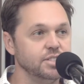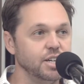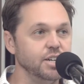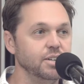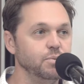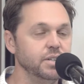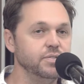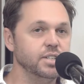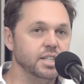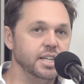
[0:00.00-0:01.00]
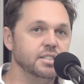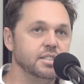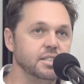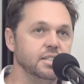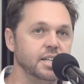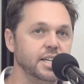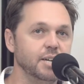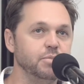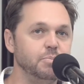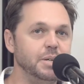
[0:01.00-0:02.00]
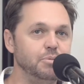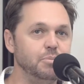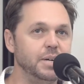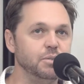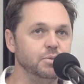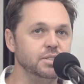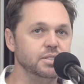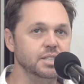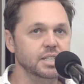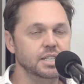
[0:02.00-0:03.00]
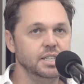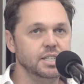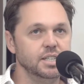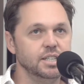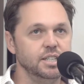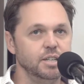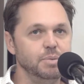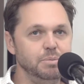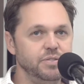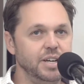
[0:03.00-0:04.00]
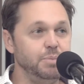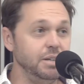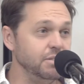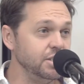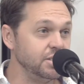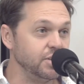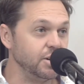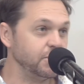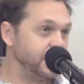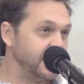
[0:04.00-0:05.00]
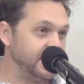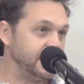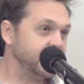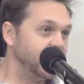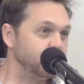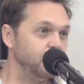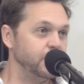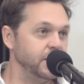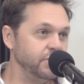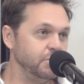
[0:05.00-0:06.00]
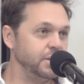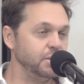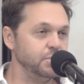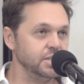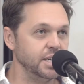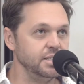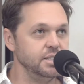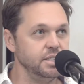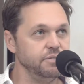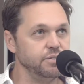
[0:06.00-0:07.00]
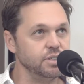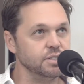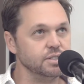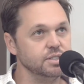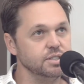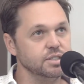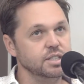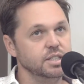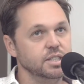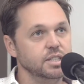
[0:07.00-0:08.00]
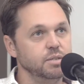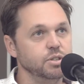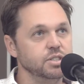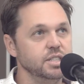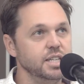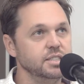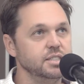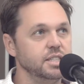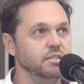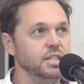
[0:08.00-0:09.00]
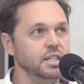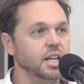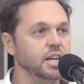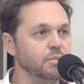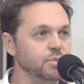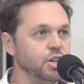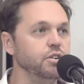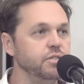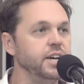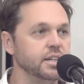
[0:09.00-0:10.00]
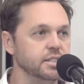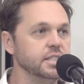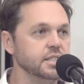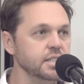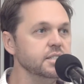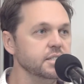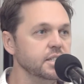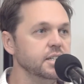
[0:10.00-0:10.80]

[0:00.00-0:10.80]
So we've collected a number of people, but it was, people have had periods of going without income or whatever, but it was it wasn't necessarily like I'm co-founding this